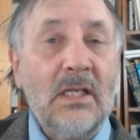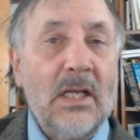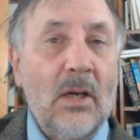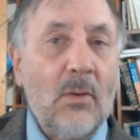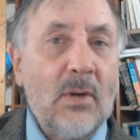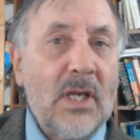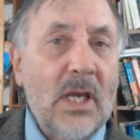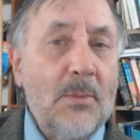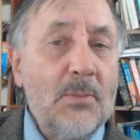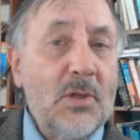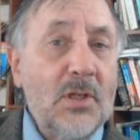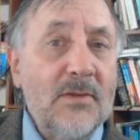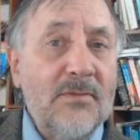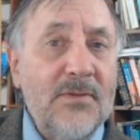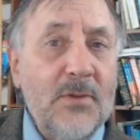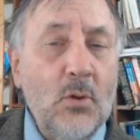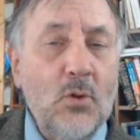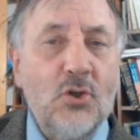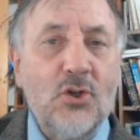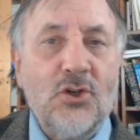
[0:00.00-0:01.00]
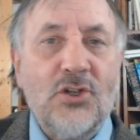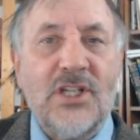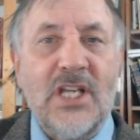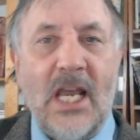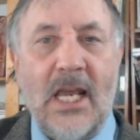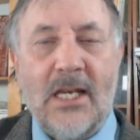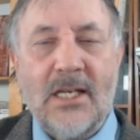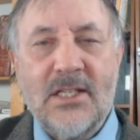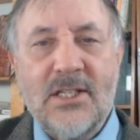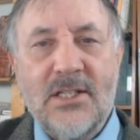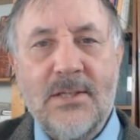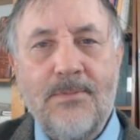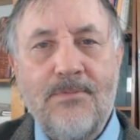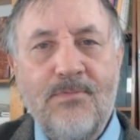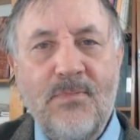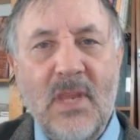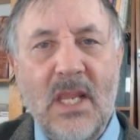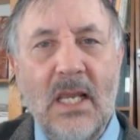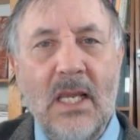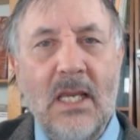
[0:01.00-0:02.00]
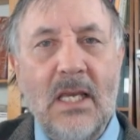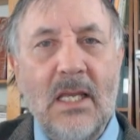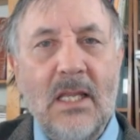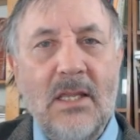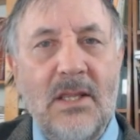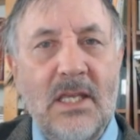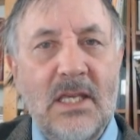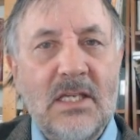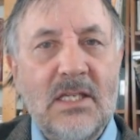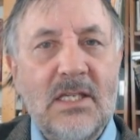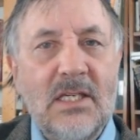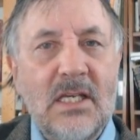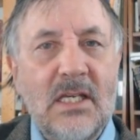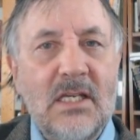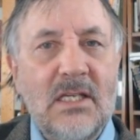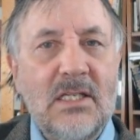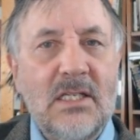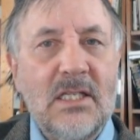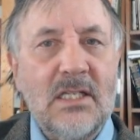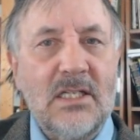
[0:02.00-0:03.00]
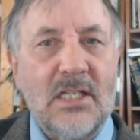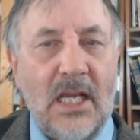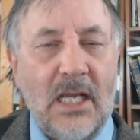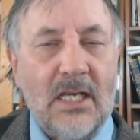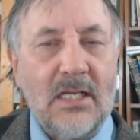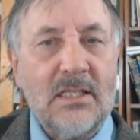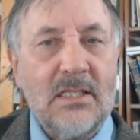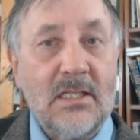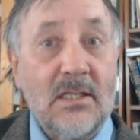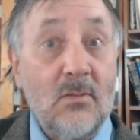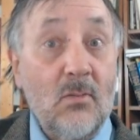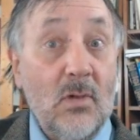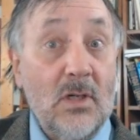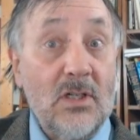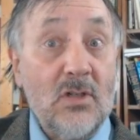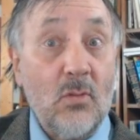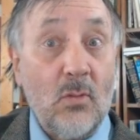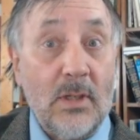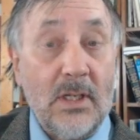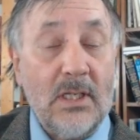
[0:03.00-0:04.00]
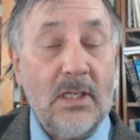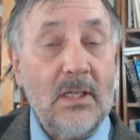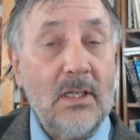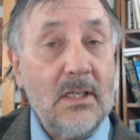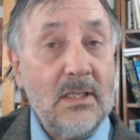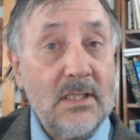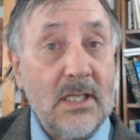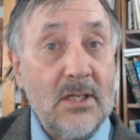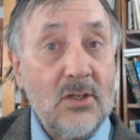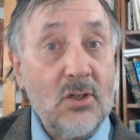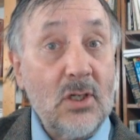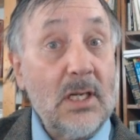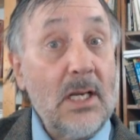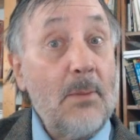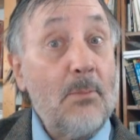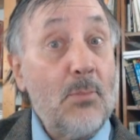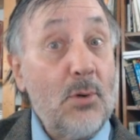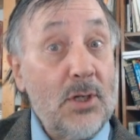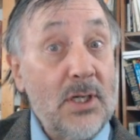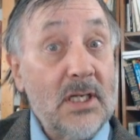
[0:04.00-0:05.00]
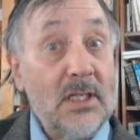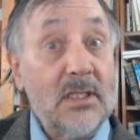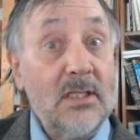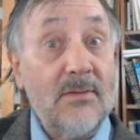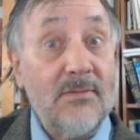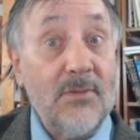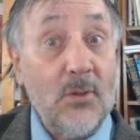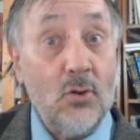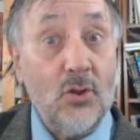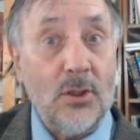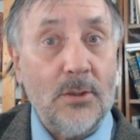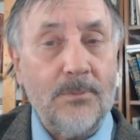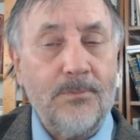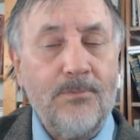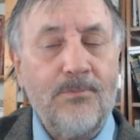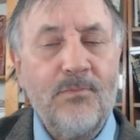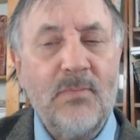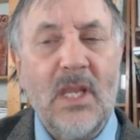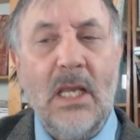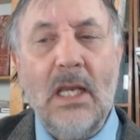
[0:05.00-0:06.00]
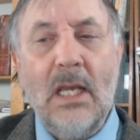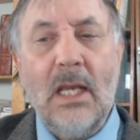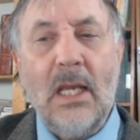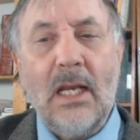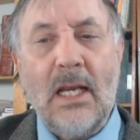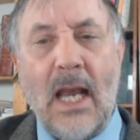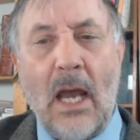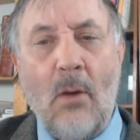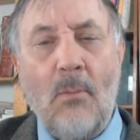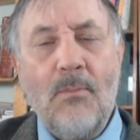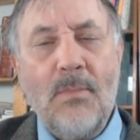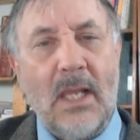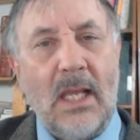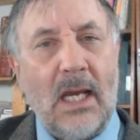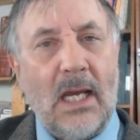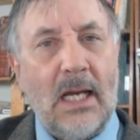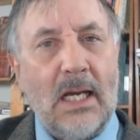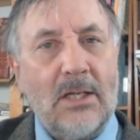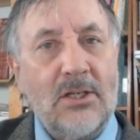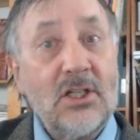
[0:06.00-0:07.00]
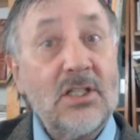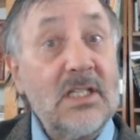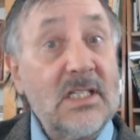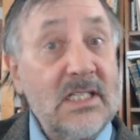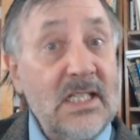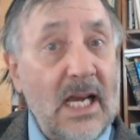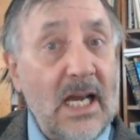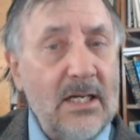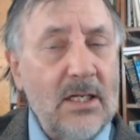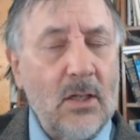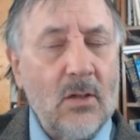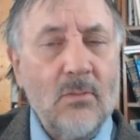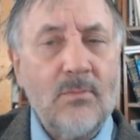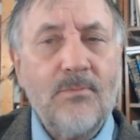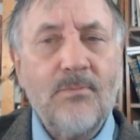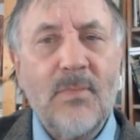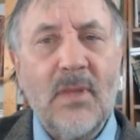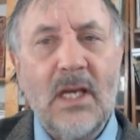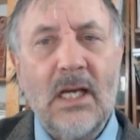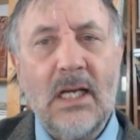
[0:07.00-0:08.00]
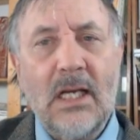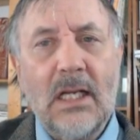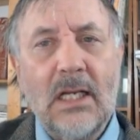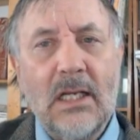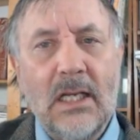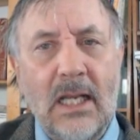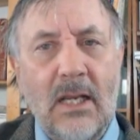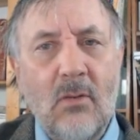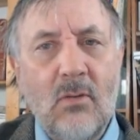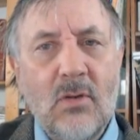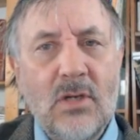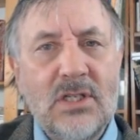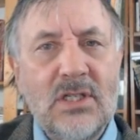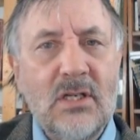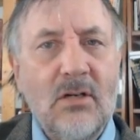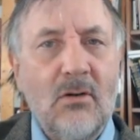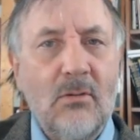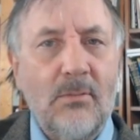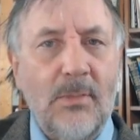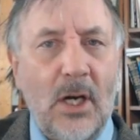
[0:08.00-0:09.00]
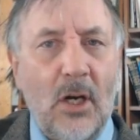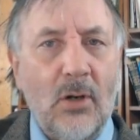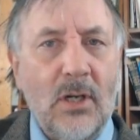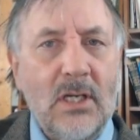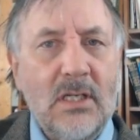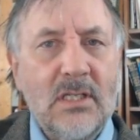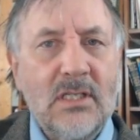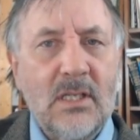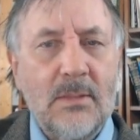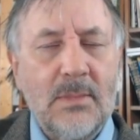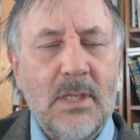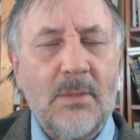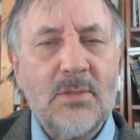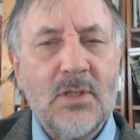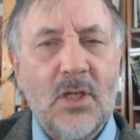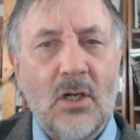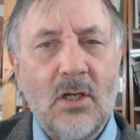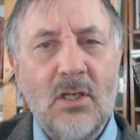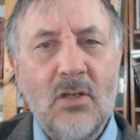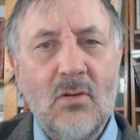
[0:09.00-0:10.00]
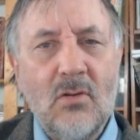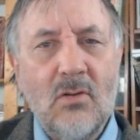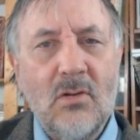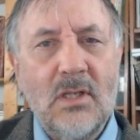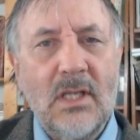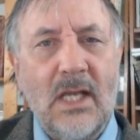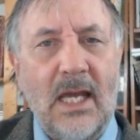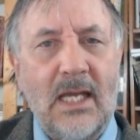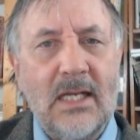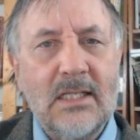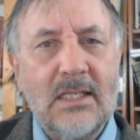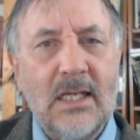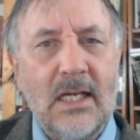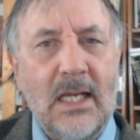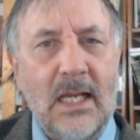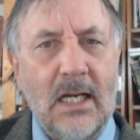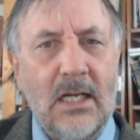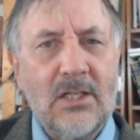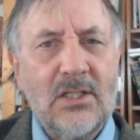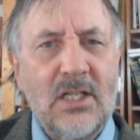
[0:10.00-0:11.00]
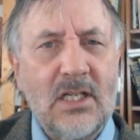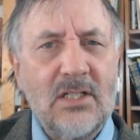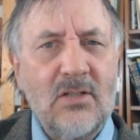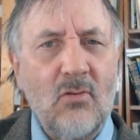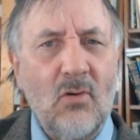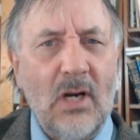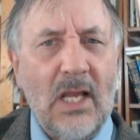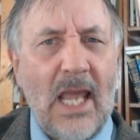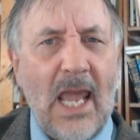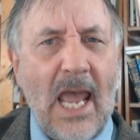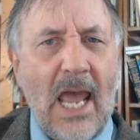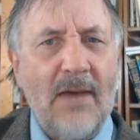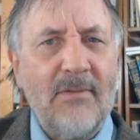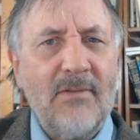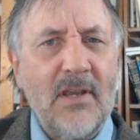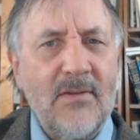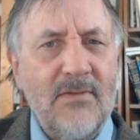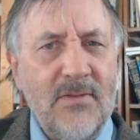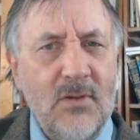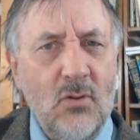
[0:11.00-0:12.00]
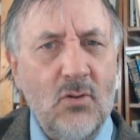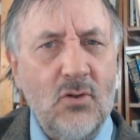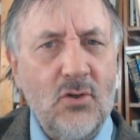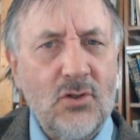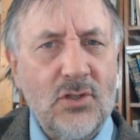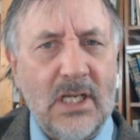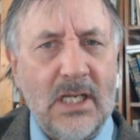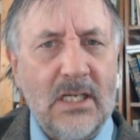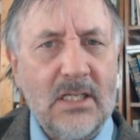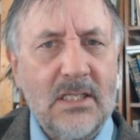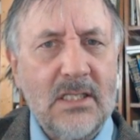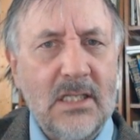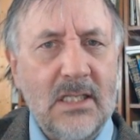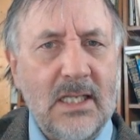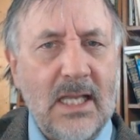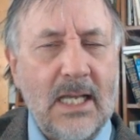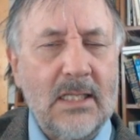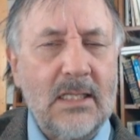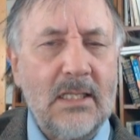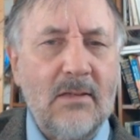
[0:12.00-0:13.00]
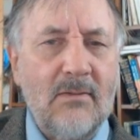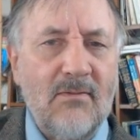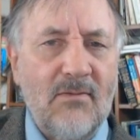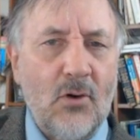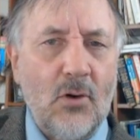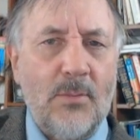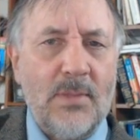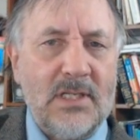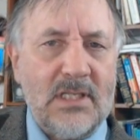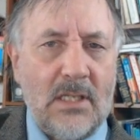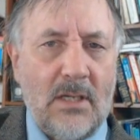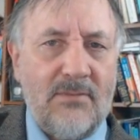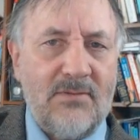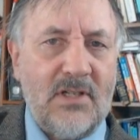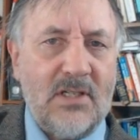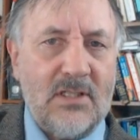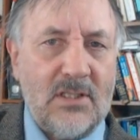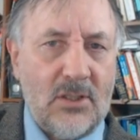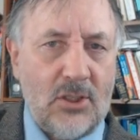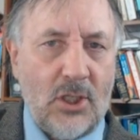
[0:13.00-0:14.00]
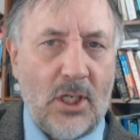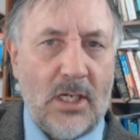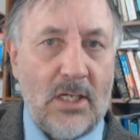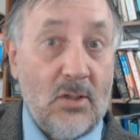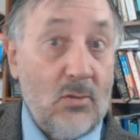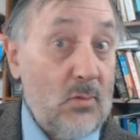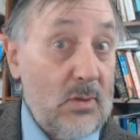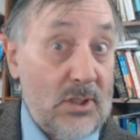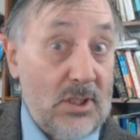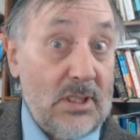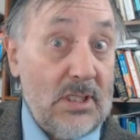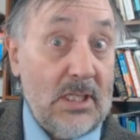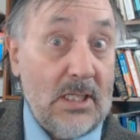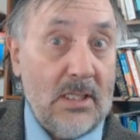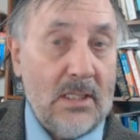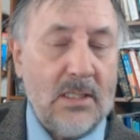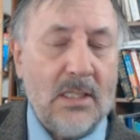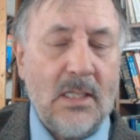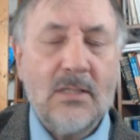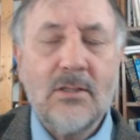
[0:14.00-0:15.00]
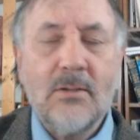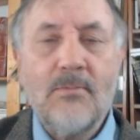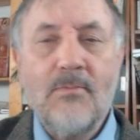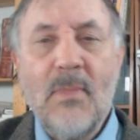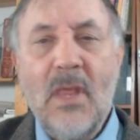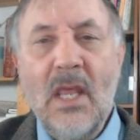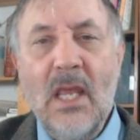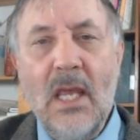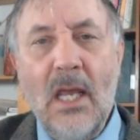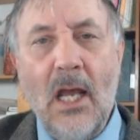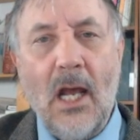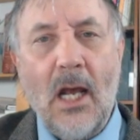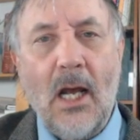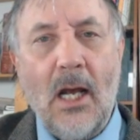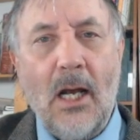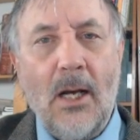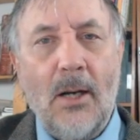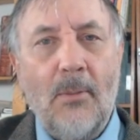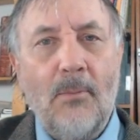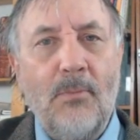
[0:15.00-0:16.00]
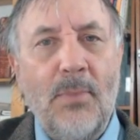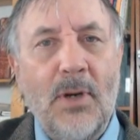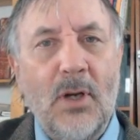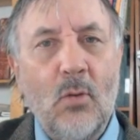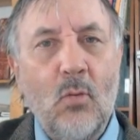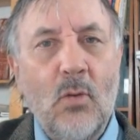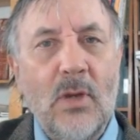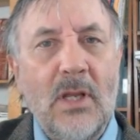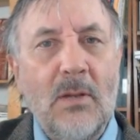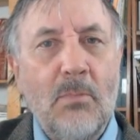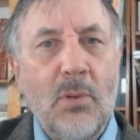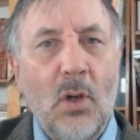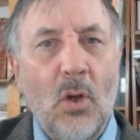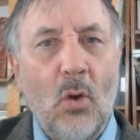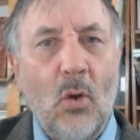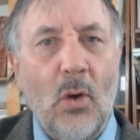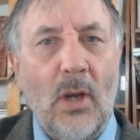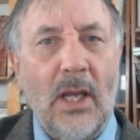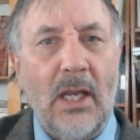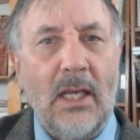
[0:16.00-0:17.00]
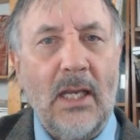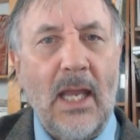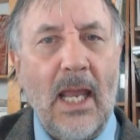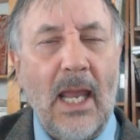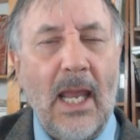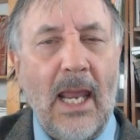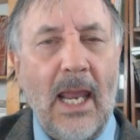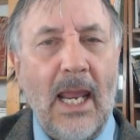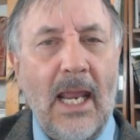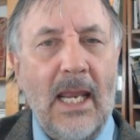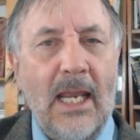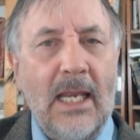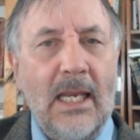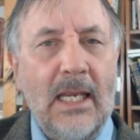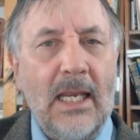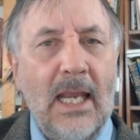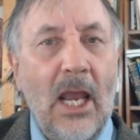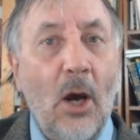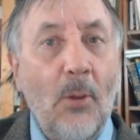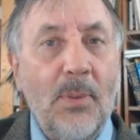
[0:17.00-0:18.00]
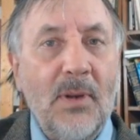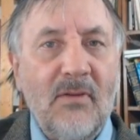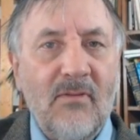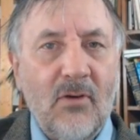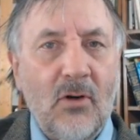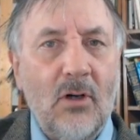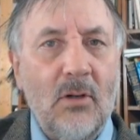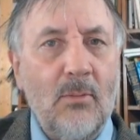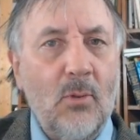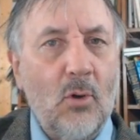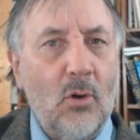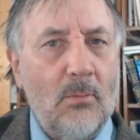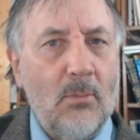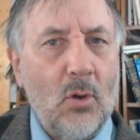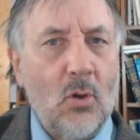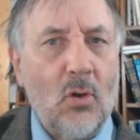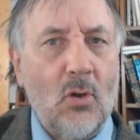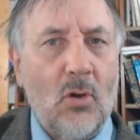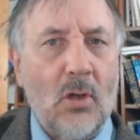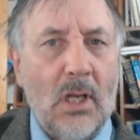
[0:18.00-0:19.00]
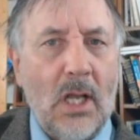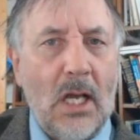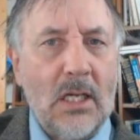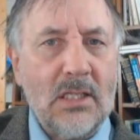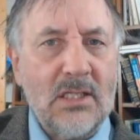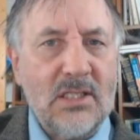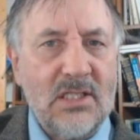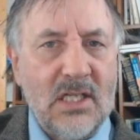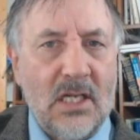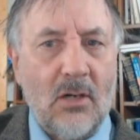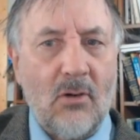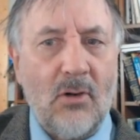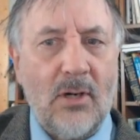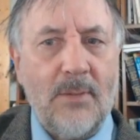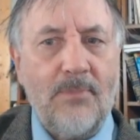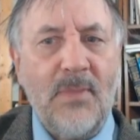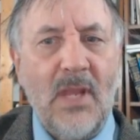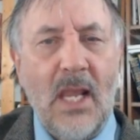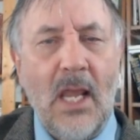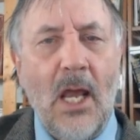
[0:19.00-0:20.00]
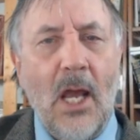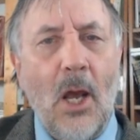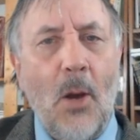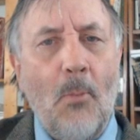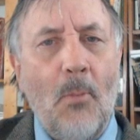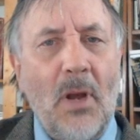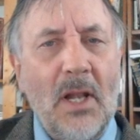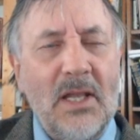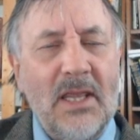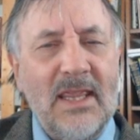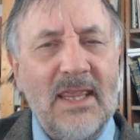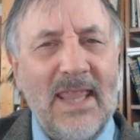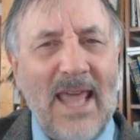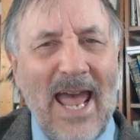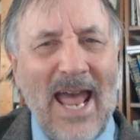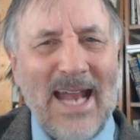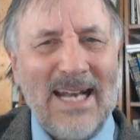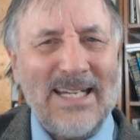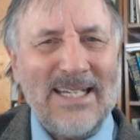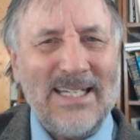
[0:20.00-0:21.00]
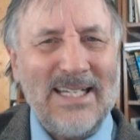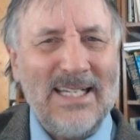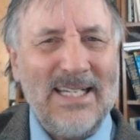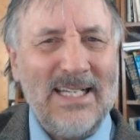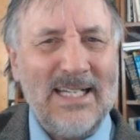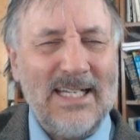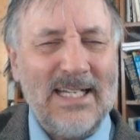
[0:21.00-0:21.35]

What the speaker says: Now we come to the future tense. This is the tense in which we essentially predict the future. Now, just a side note, linguists and grammarians sometimes argue that English doesn't really have a future tense and that the verb itself doesn't change, which indeed it doesn't. But we employ a helping verb or a modal auxiliary. But that